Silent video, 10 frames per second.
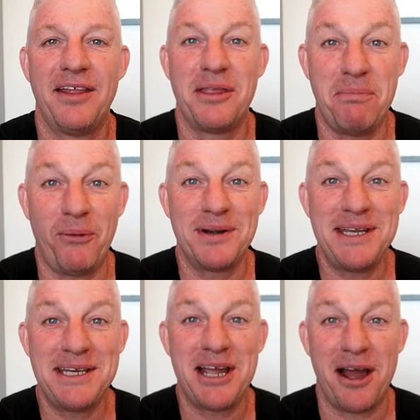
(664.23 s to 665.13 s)
The board
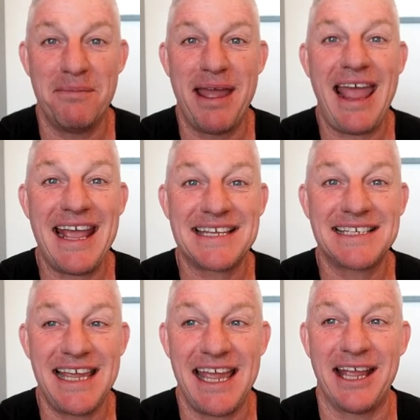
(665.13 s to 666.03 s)
did come
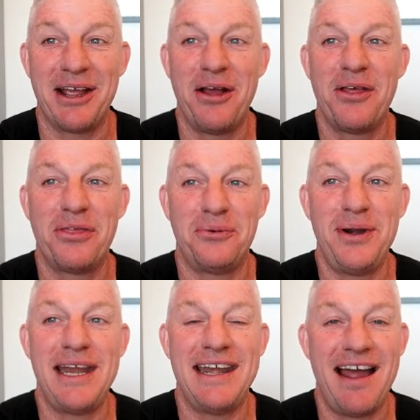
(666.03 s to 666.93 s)
ace king
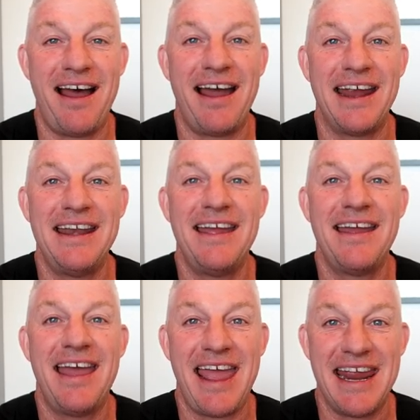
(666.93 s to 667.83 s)
three nine
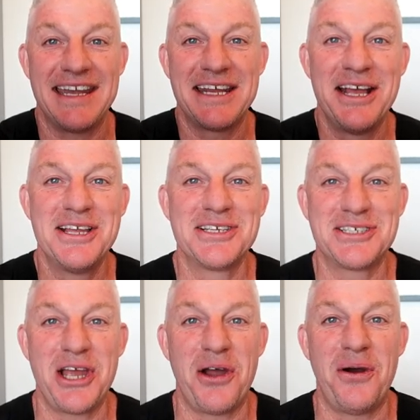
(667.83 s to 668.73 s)
eight.
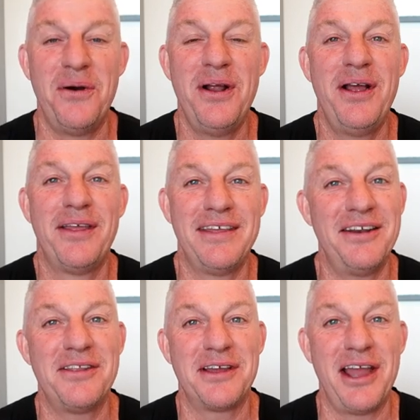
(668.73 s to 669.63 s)
So the
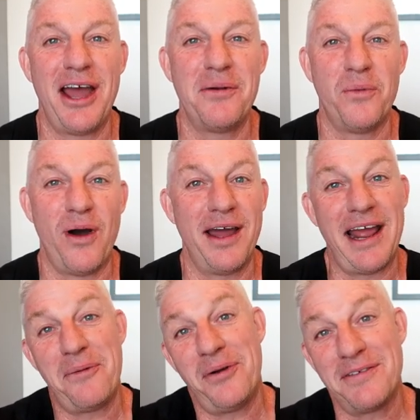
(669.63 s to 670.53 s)
under the gun won.
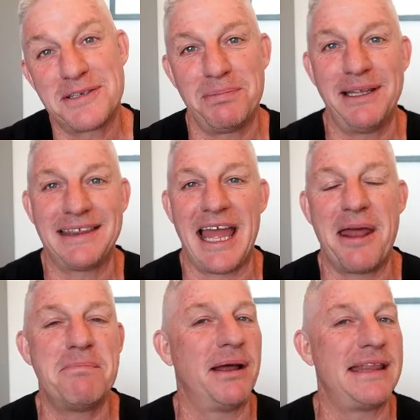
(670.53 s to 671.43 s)
I would have split
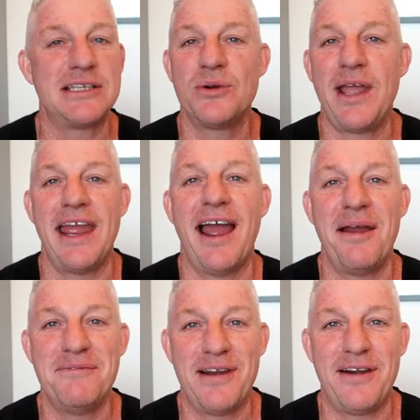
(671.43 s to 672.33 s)
that, but that's okay.
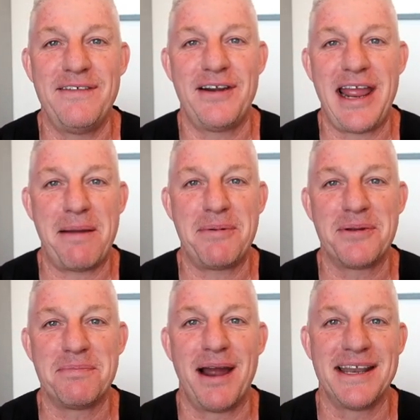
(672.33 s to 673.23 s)
I'm very very happy
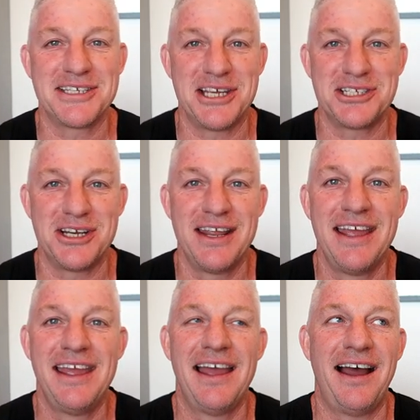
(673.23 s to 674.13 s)
with my decision
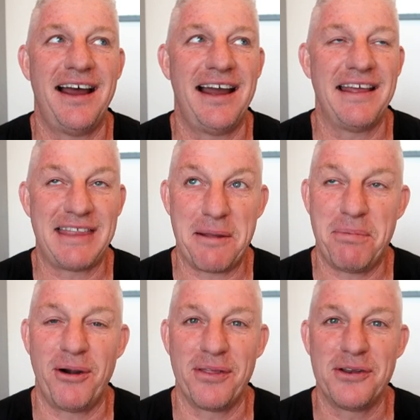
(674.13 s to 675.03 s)
uh, at that
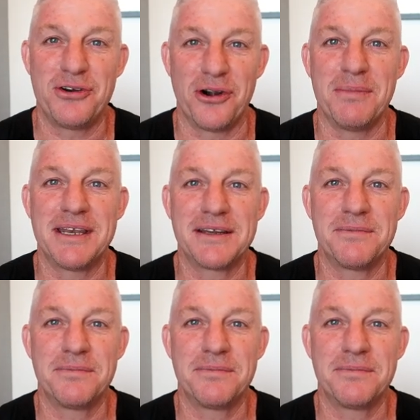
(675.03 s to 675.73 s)
part of the tournament.